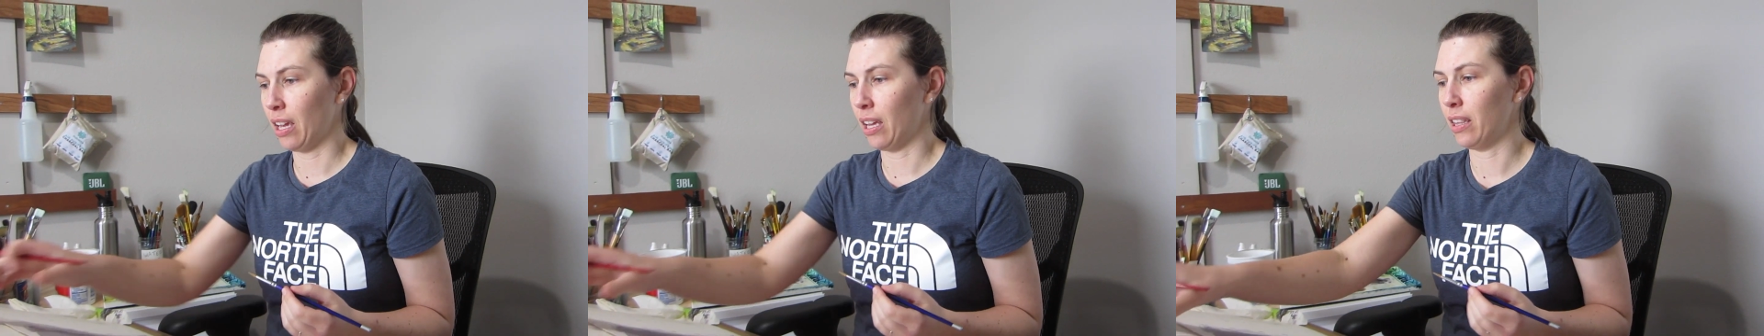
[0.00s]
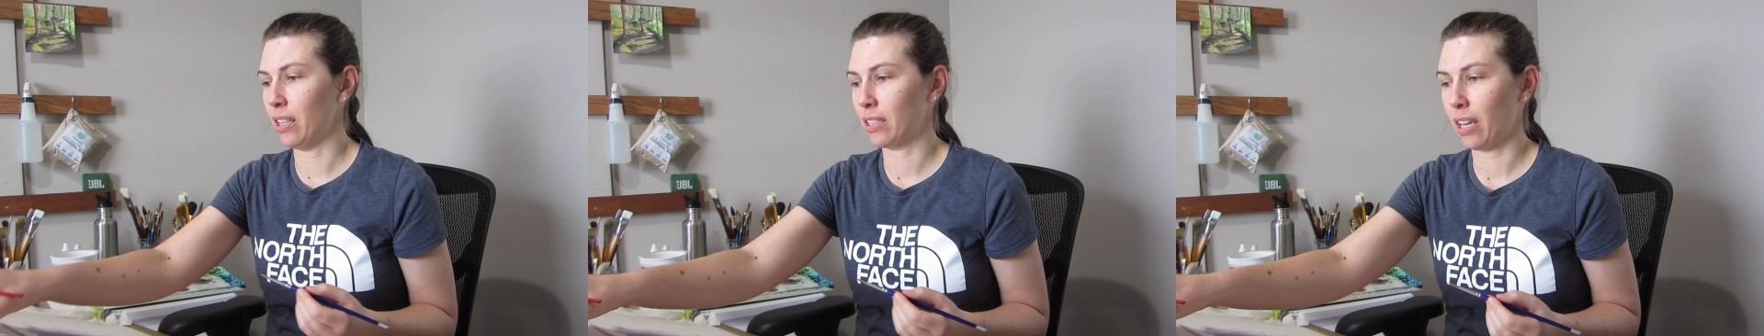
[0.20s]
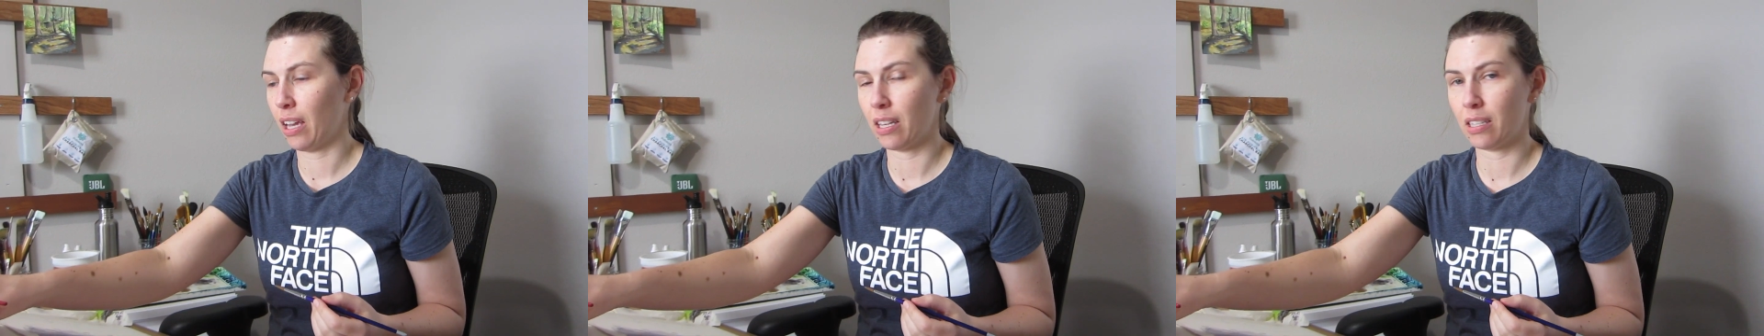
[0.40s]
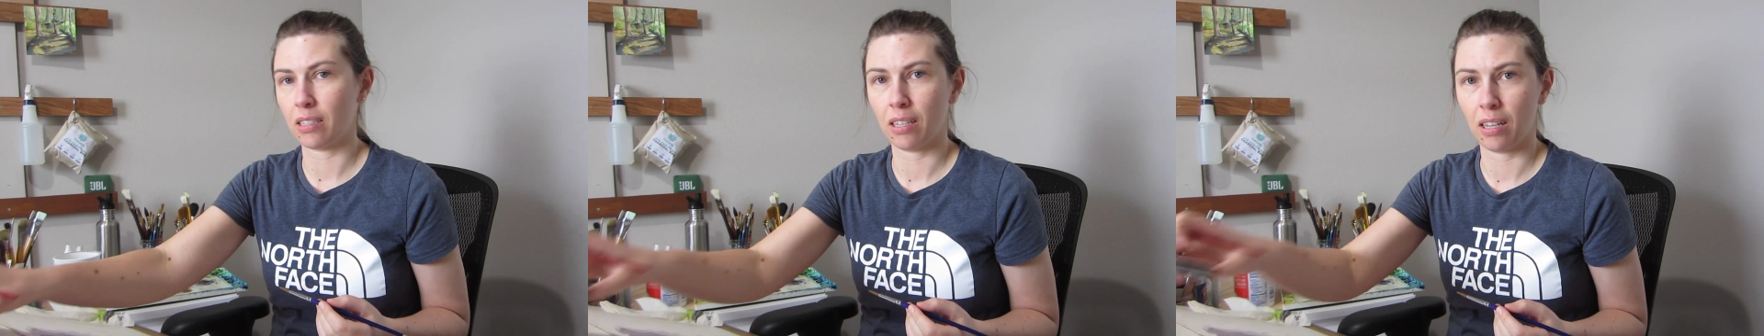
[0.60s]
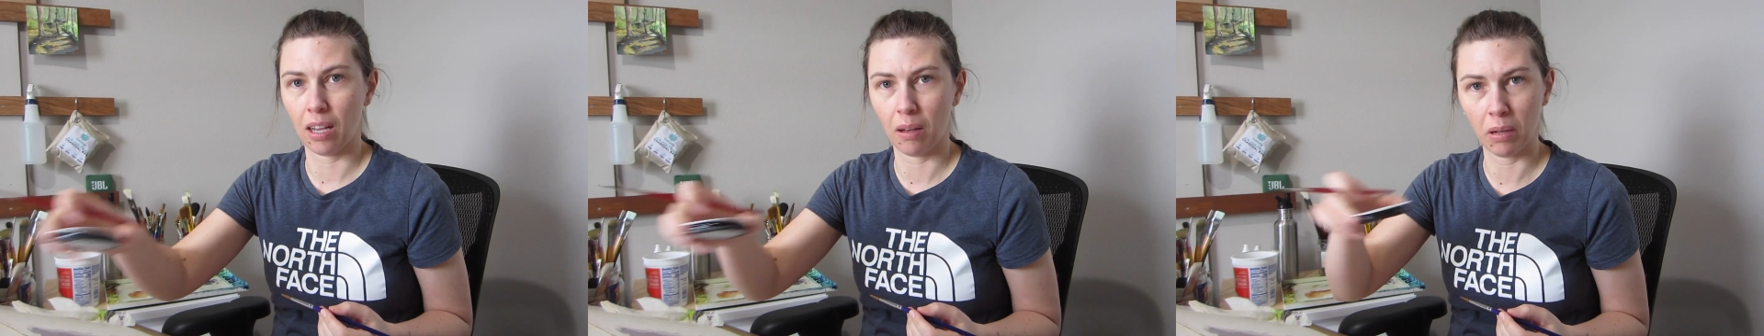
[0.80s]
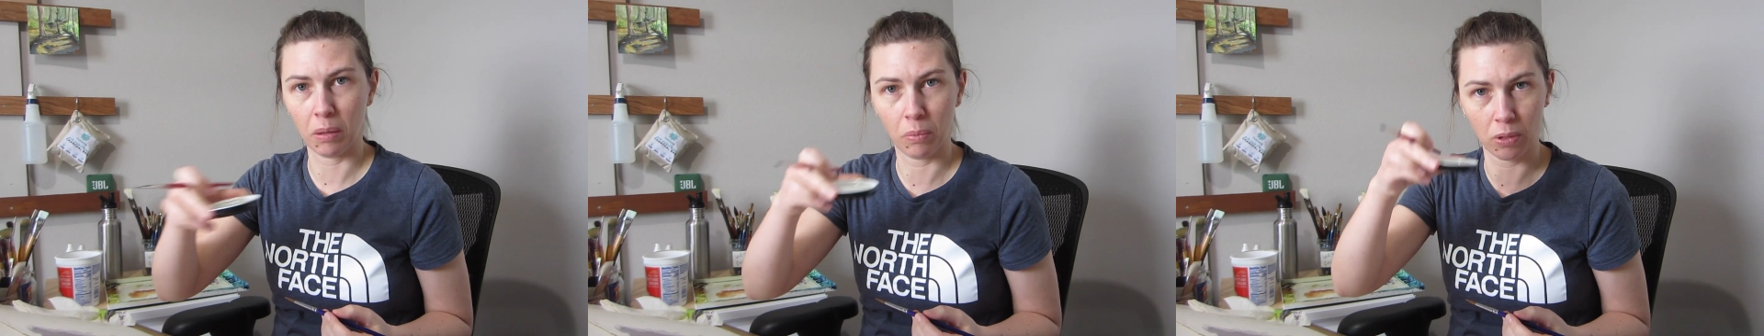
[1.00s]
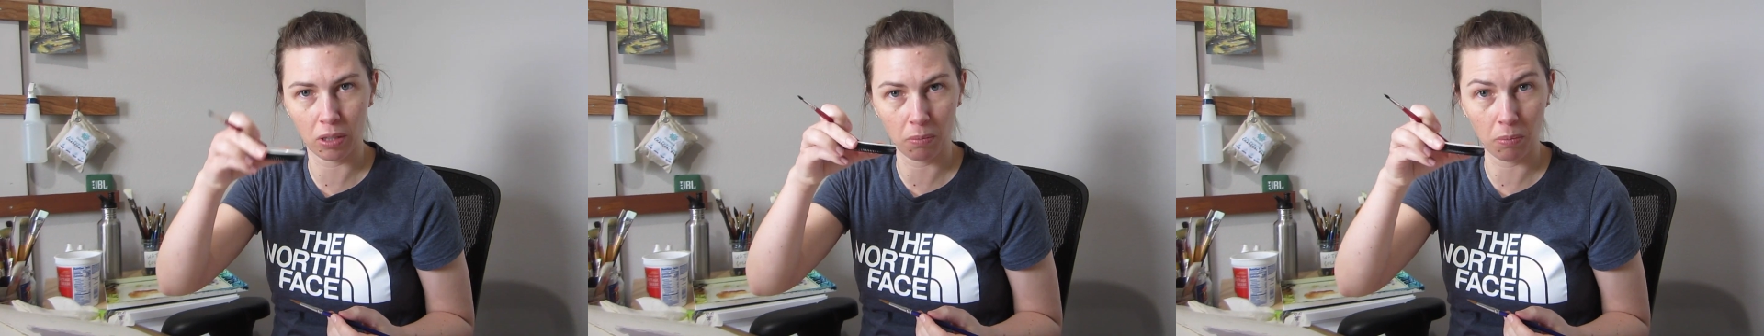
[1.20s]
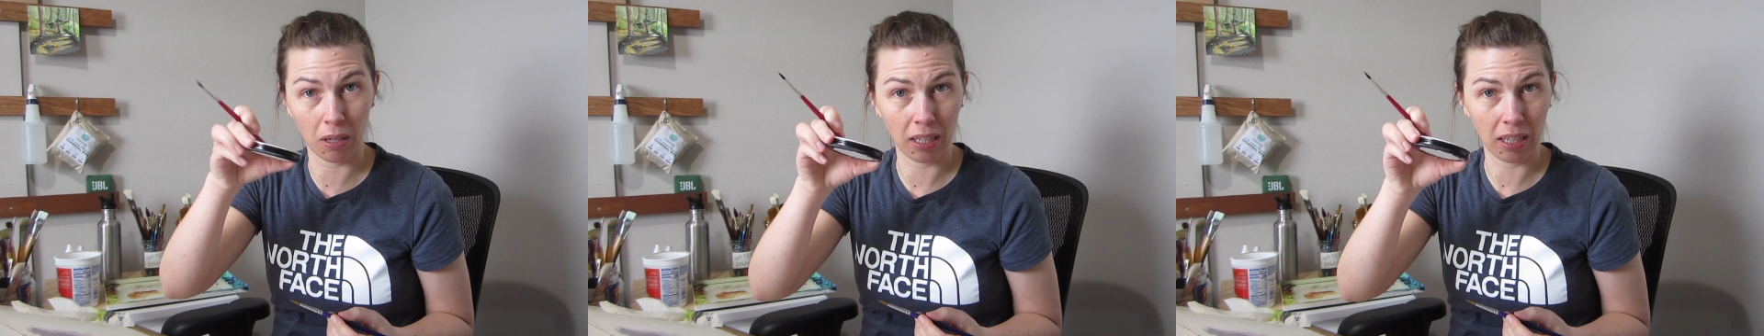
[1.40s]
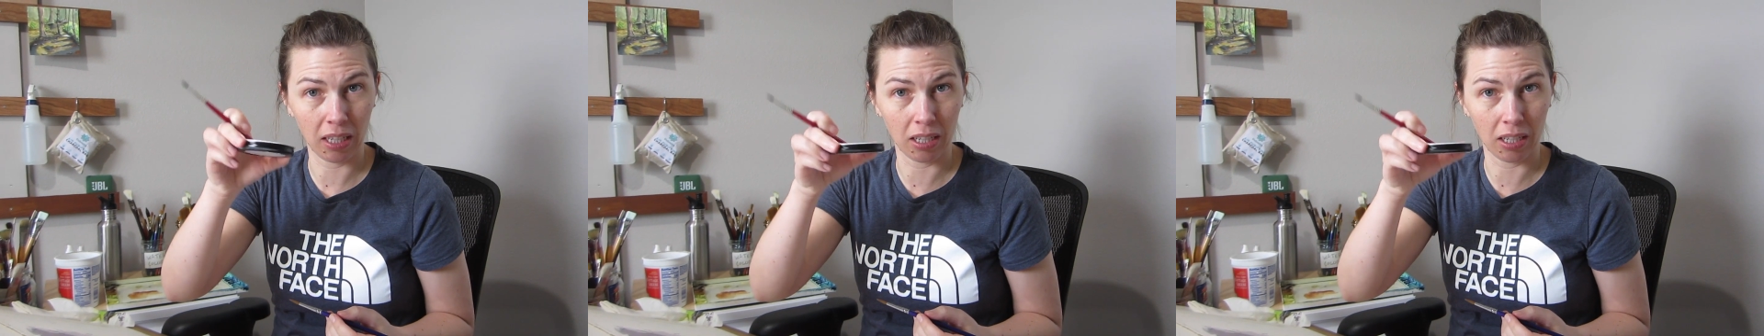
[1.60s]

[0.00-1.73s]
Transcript: In this case, I'm going to put spit